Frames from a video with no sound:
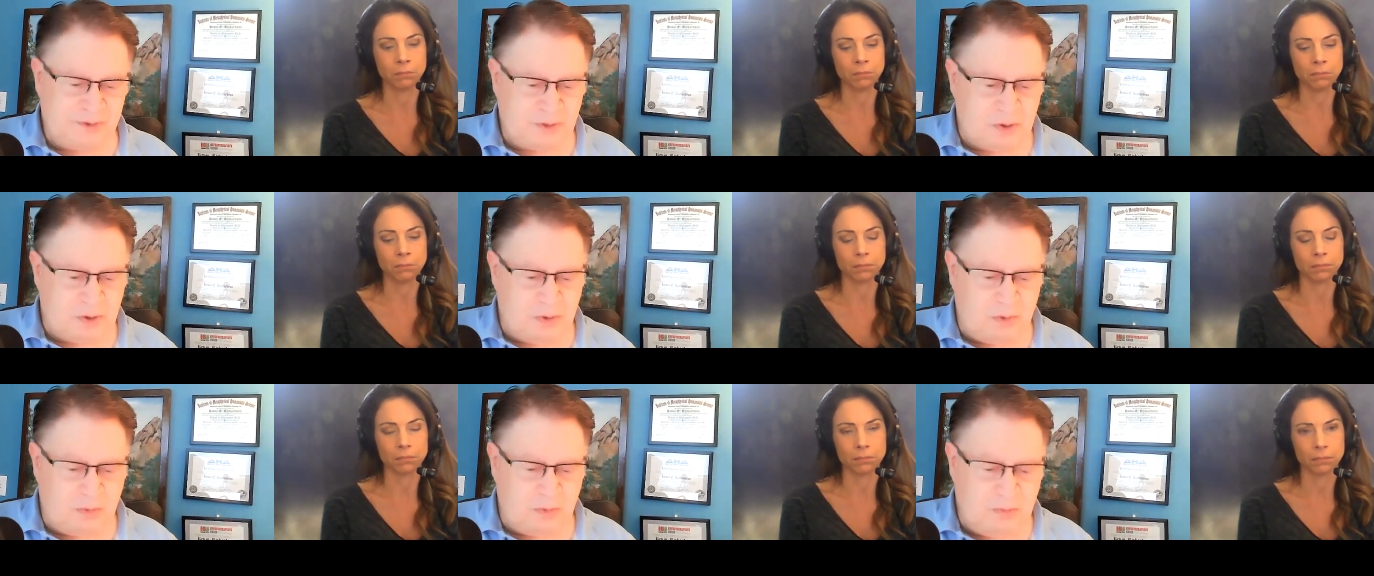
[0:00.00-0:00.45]

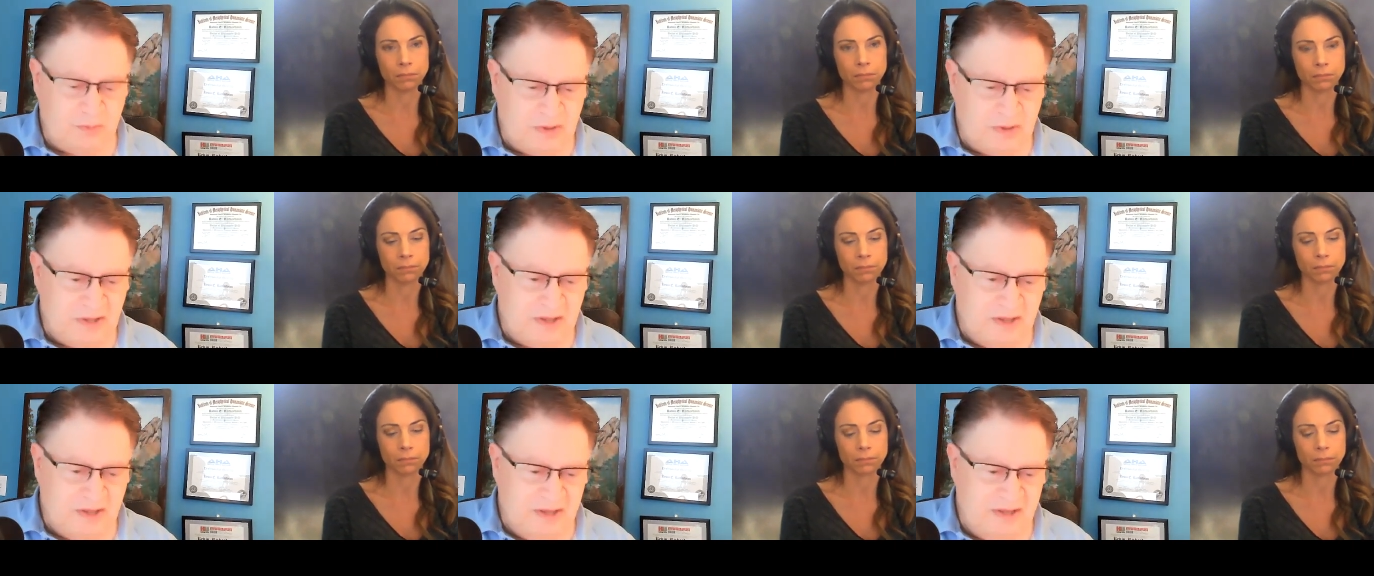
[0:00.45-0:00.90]
Speaker 1: so
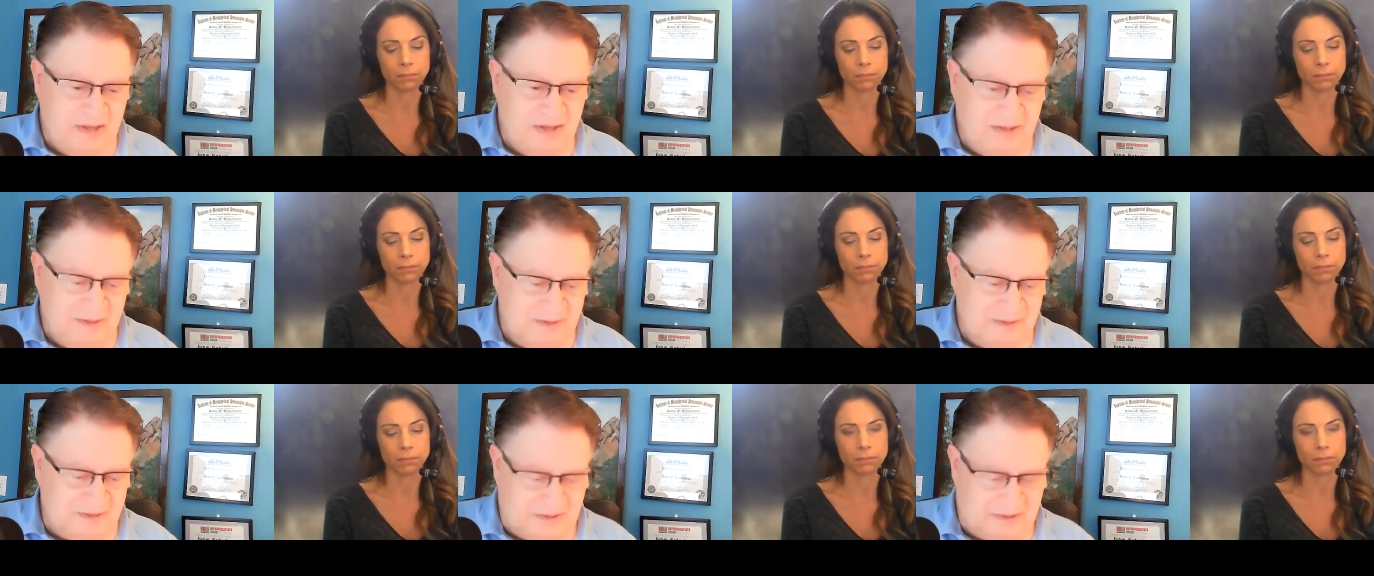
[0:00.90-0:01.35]

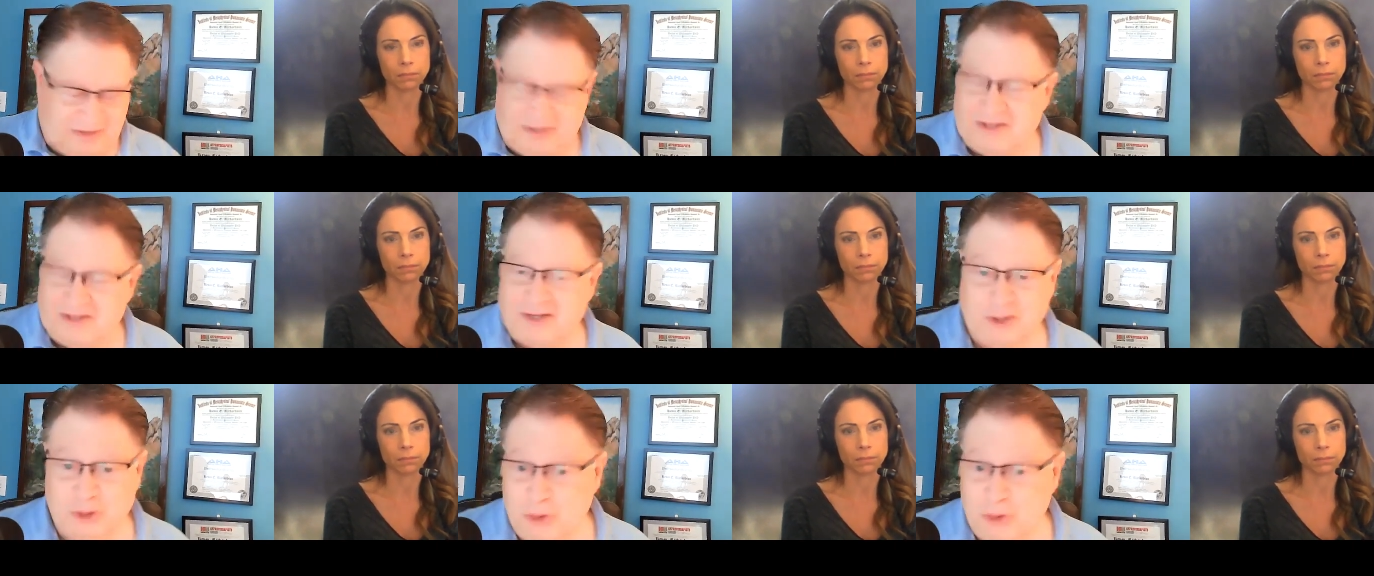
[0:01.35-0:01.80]

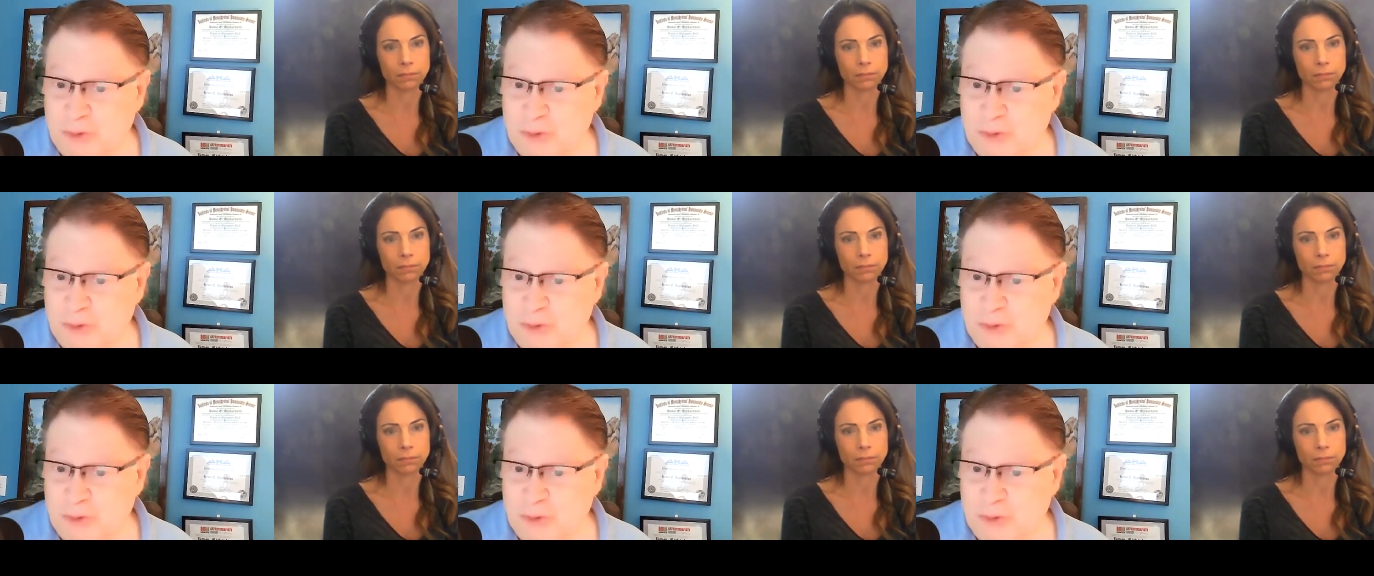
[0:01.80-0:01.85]
hmm.